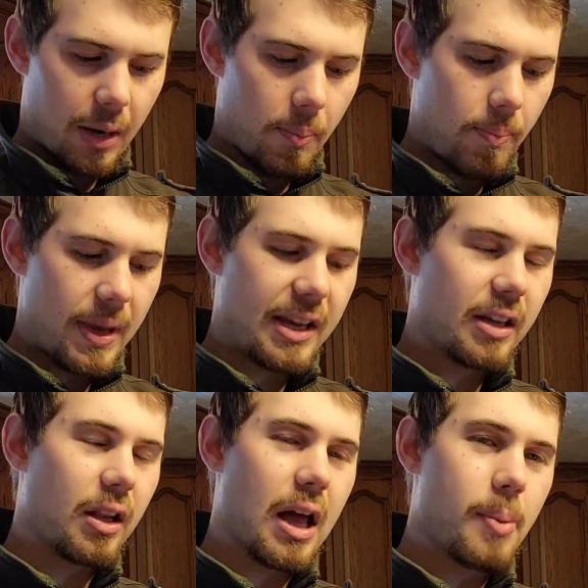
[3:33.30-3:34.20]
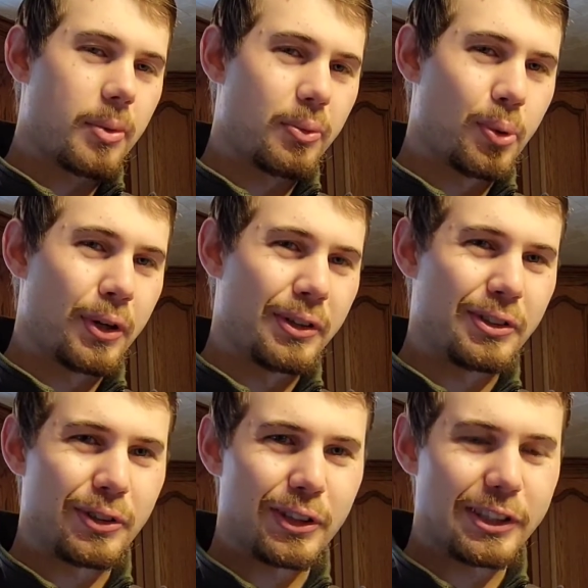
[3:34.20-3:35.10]
make it a lot more
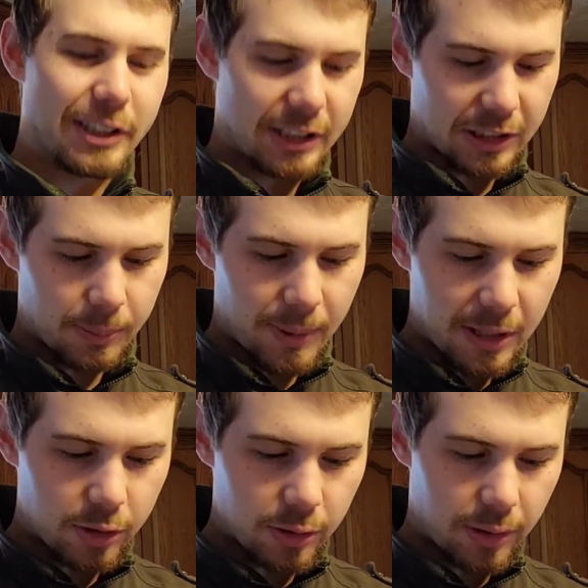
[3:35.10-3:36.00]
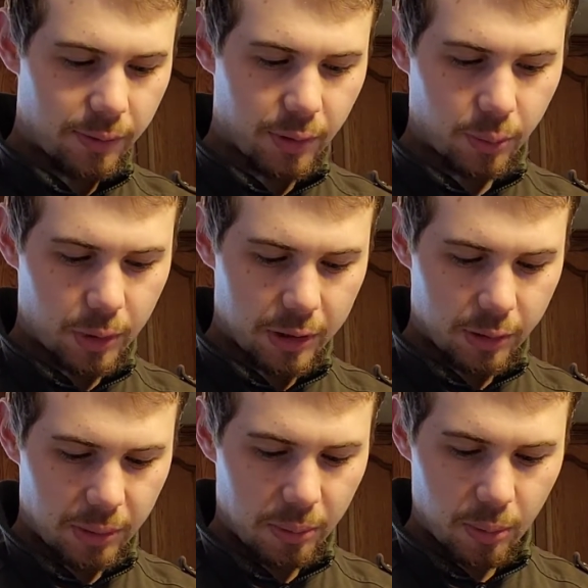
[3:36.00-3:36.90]
nutritious, especially if you're one
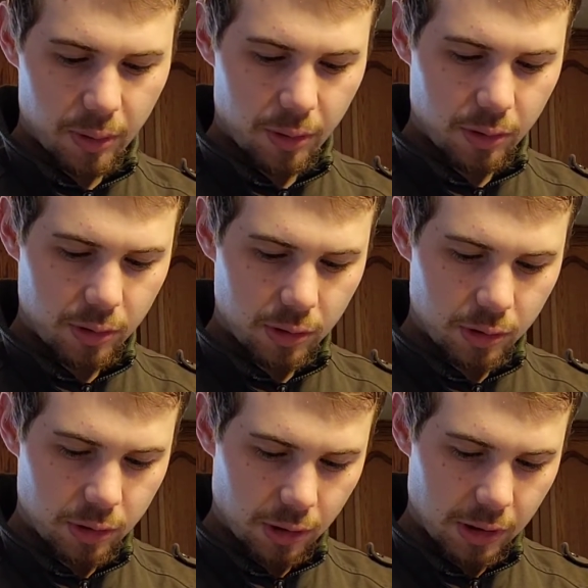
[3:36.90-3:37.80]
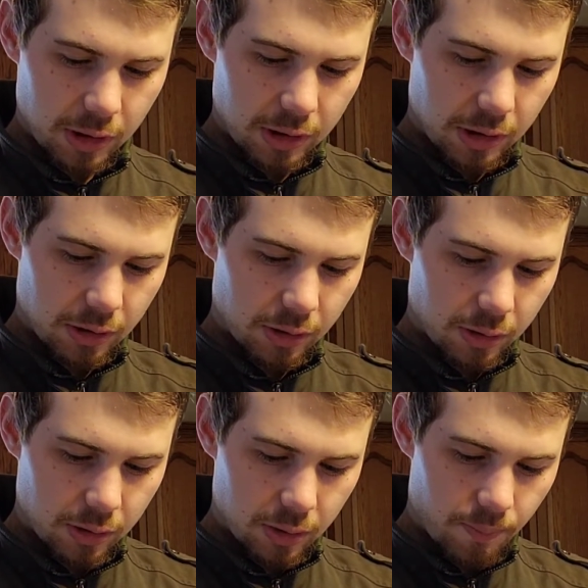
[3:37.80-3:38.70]
to eat one of those junky
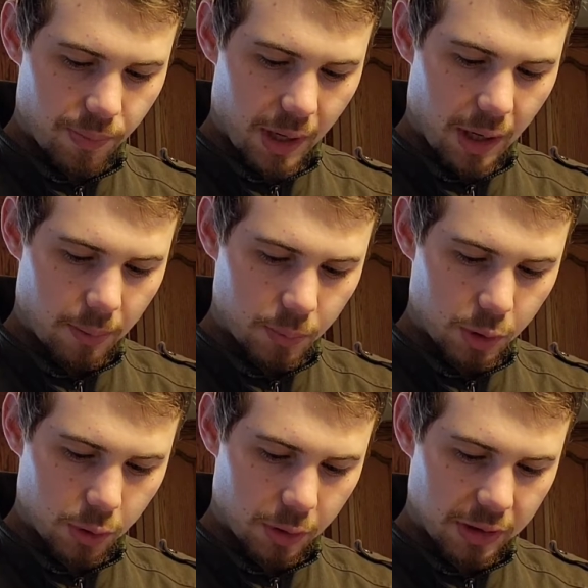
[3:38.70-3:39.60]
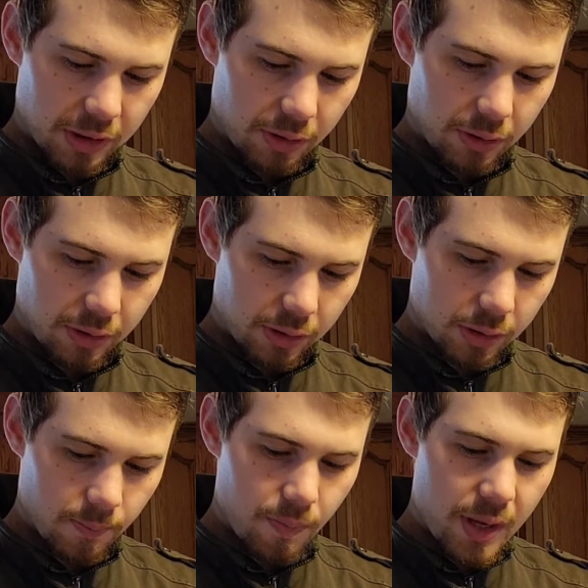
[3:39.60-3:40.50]
sugary cereals.
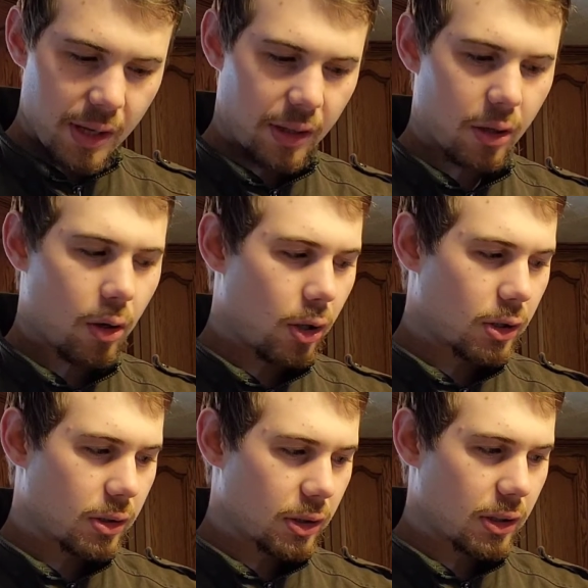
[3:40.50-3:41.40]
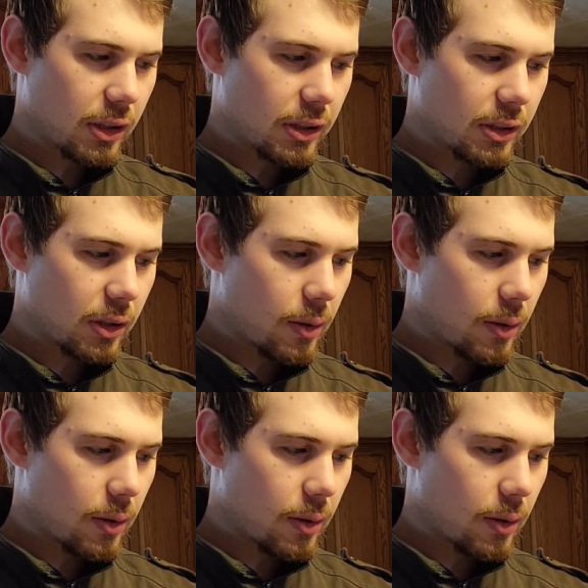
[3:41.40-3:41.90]
There is